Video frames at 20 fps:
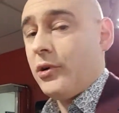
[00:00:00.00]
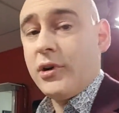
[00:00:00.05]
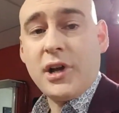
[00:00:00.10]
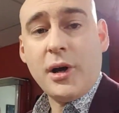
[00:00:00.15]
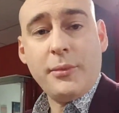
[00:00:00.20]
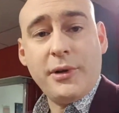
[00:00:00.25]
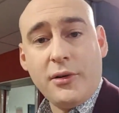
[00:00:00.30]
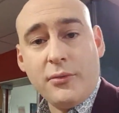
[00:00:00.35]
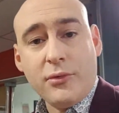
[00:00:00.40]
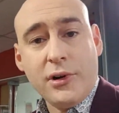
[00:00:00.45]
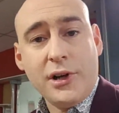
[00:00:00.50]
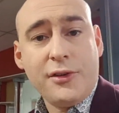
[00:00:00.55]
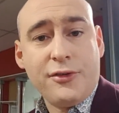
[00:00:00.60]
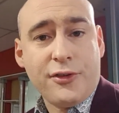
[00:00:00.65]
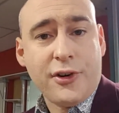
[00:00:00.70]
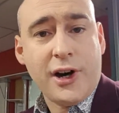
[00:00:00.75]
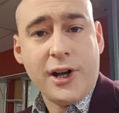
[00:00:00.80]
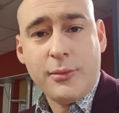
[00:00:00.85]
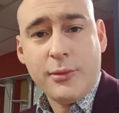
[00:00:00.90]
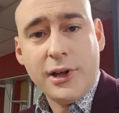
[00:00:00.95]
will come in and
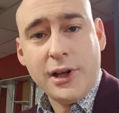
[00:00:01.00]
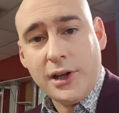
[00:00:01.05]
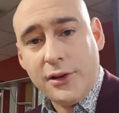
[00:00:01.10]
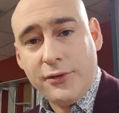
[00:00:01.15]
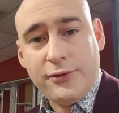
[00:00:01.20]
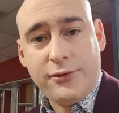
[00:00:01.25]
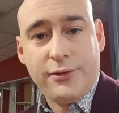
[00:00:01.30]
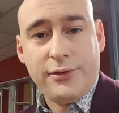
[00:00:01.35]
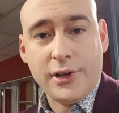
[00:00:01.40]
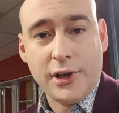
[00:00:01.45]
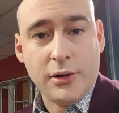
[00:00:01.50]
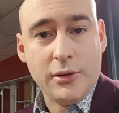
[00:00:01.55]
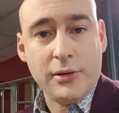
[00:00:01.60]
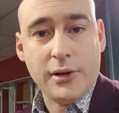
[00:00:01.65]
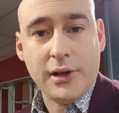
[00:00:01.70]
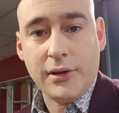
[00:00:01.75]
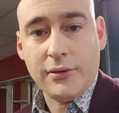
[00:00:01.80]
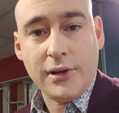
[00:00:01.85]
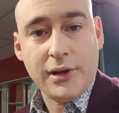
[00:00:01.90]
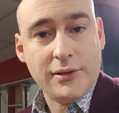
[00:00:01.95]
reframe it if
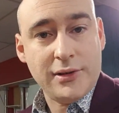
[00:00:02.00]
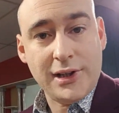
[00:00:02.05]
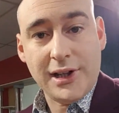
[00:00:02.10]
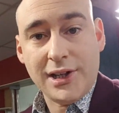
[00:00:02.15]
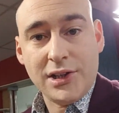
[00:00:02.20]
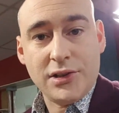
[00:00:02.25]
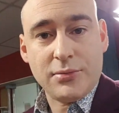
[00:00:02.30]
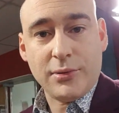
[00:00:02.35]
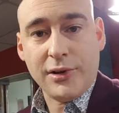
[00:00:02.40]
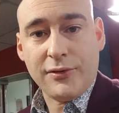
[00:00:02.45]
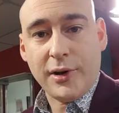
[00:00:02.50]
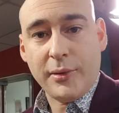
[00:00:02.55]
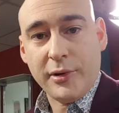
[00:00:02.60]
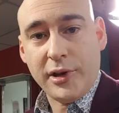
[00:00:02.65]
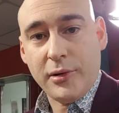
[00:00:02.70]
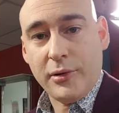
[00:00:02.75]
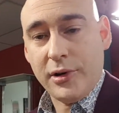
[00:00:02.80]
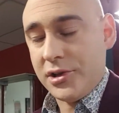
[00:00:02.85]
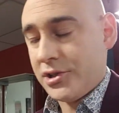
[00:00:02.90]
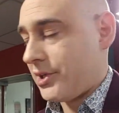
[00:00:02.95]
it needs reframing.
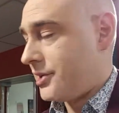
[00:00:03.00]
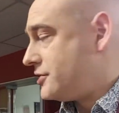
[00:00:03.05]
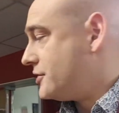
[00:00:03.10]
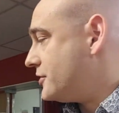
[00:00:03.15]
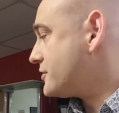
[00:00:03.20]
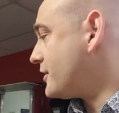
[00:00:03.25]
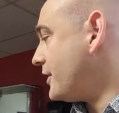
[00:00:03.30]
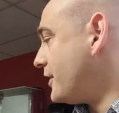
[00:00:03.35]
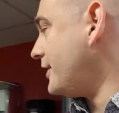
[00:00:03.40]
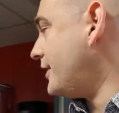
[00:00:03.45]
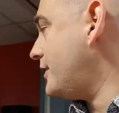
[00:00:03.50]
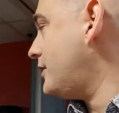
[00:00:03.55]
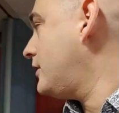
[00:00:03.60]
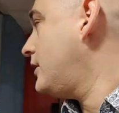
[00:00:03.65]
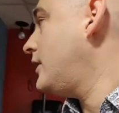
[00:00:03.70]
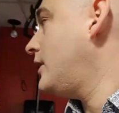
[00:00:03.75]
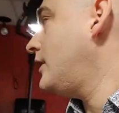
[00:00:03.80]
They want to change it slightly.